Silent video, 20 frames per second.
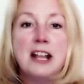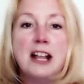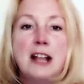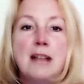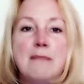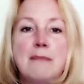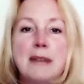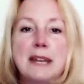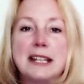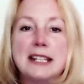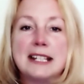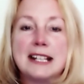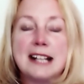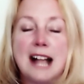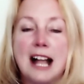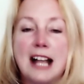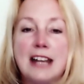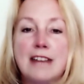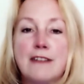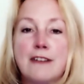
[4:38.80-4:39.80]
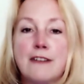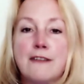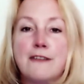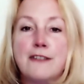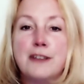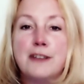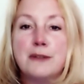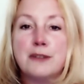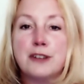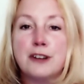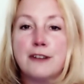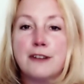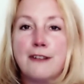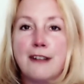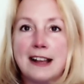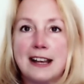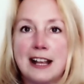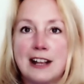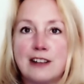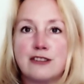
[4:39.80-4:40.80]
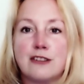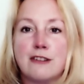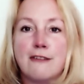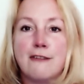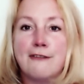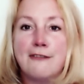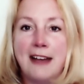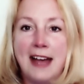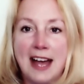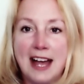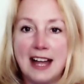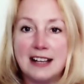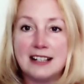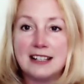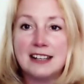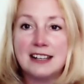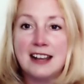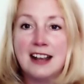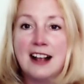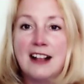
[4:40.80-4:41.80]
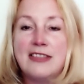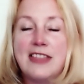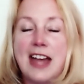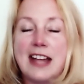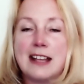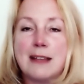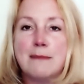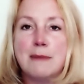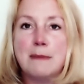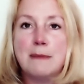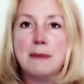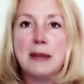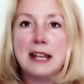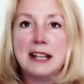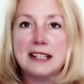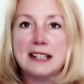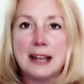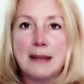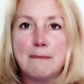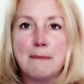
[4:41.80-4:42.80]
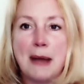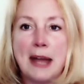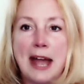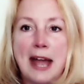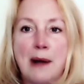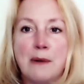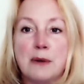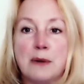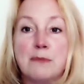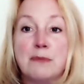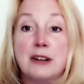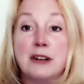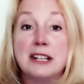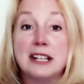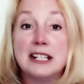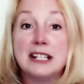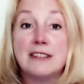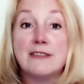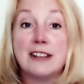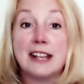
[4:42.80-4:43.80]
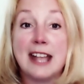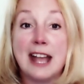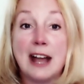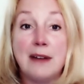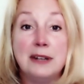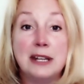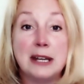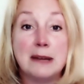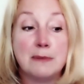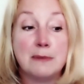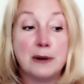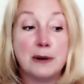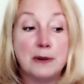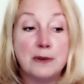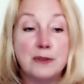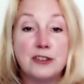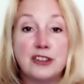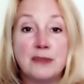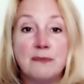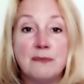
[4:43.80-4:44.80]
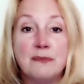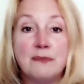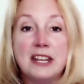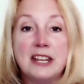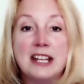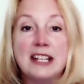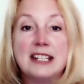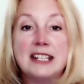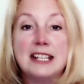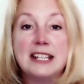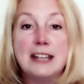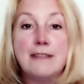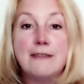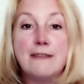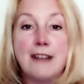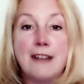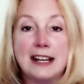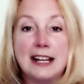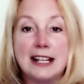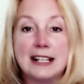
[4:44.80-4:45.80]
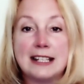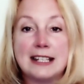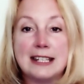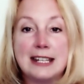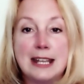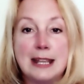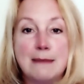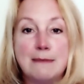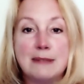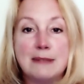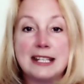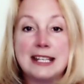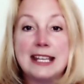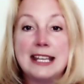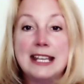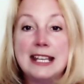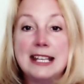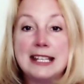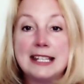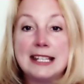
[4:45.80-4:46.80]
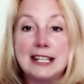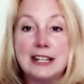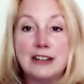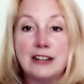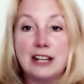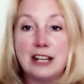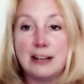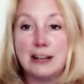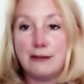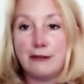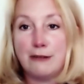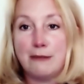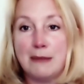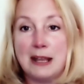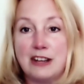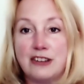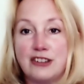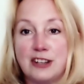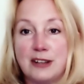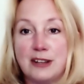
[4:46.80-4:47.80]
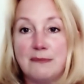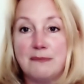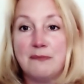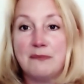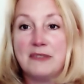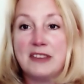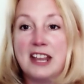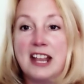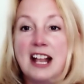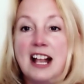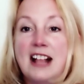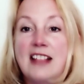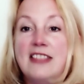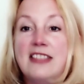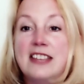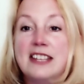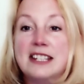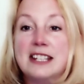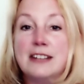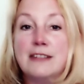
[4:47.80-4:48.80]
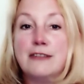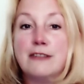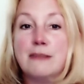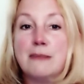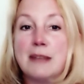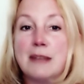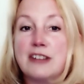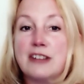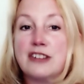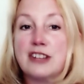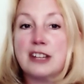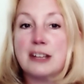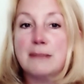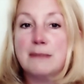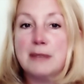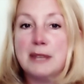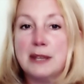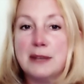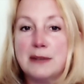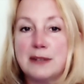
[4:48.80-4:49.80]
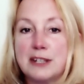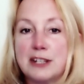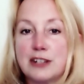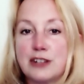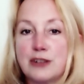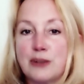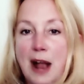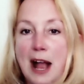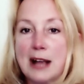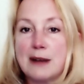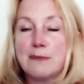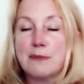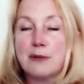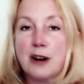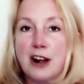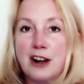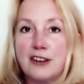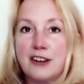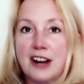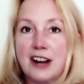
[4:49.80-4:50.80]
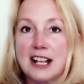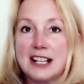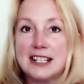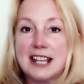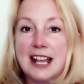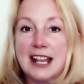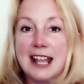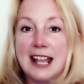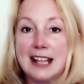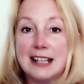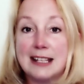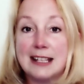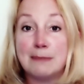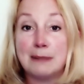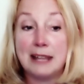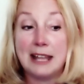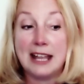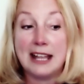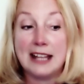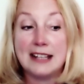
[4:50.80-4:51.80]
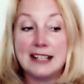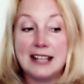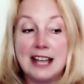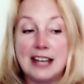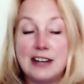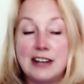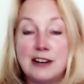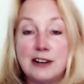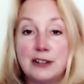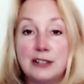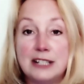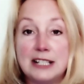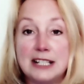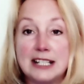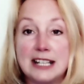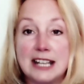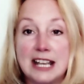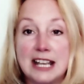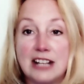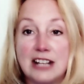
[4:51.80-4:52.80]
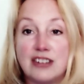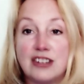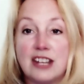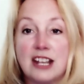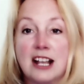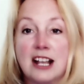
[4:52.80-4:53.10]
but it's a kind of a future financial fact that can be picked up by our predictive accounting approach to give finance teams key steering information. This information can be used to track progress against plans at an early stage.